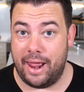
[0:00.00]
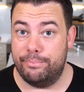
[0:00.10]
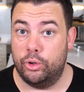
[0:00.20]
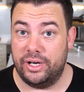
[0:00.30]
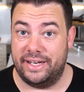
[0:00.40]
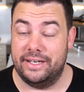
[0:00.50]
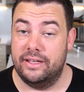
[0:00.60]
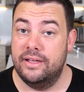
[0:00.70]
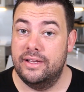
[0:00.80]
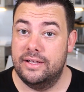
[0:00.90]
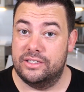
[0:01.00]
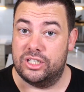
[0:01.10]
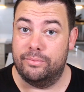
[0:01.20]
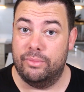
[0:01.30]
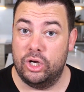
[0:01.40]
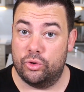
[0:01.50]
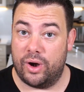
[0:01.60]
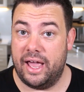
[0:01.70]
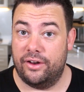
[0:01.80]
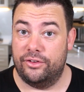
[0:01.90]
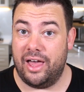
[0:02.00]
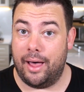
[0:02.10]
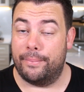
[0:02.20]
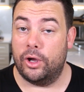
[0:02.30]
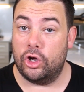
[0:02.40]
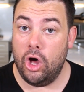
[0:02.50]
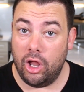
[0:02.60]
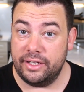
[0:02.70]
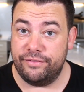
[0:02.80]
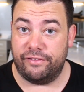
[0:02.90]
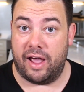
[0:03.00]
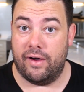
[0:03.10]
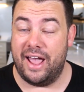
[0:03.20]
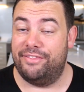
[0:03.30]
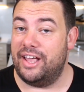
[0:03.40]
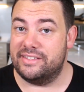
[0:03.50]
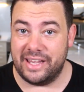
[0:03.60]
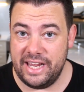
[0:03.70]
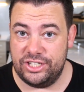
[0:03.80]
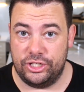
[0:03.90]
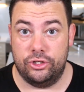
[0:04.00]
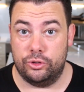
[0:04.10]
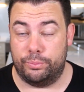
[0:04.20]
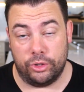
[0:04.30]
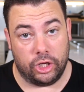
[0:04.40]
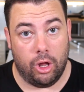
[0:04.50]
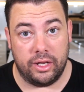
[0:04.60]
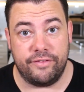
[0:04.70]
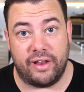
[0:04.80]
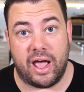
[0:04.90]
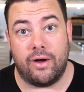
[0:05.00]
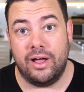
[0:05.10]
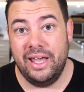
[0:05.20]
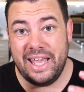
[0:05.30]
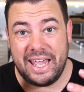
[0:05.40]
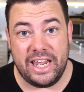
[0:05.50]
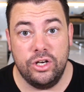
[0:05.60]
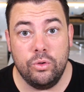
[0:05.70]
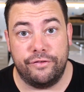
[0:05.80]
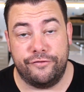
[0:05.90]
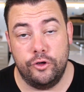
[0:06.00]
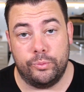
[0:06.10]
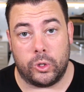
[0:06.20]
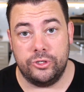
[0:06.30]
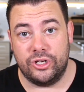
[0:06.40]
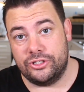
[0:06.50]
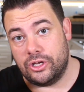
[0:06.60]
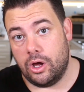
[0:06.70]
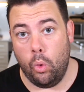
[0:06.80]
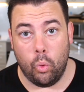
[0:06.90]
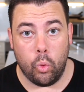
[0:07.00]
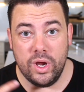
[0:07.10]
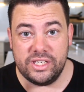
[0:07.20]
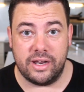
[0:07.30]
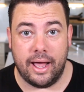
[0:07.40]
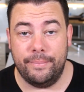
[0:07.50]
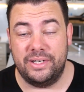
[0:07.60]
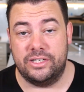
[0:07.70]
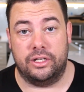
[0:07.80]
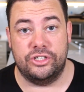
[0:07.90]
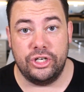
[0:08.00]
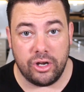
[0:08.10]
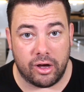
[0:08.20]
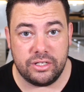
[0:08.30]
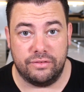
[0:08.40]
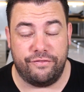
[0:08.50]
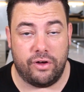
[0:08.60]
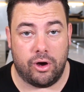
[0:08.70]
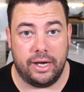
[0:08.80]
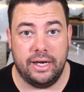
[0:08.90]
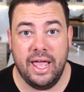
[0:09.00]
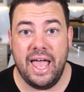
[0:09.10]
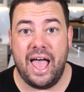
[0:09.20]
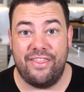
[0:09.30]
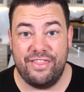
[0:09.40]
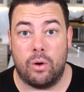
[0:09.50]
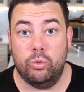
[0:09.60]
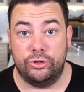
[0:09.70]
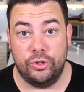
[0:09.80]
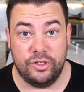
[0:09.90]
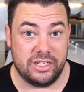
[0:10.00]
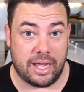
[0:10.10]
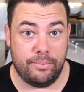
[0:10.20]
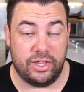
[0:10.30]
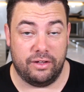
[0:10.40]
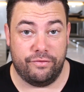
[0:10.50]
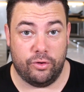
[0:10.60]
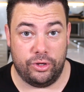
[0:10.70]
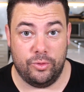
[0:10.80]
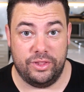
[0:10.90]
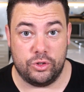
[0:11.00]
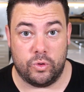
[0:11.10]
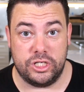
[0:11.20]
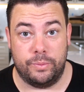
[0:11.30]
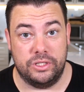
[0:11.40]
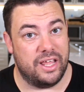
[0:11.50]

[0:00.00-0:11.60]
and put in some ground up cauliflower, and that's easy. You just put the cauliflower into a food processor, whiz it up until it's nice and fine, and that will do the same thing for you in this recipe.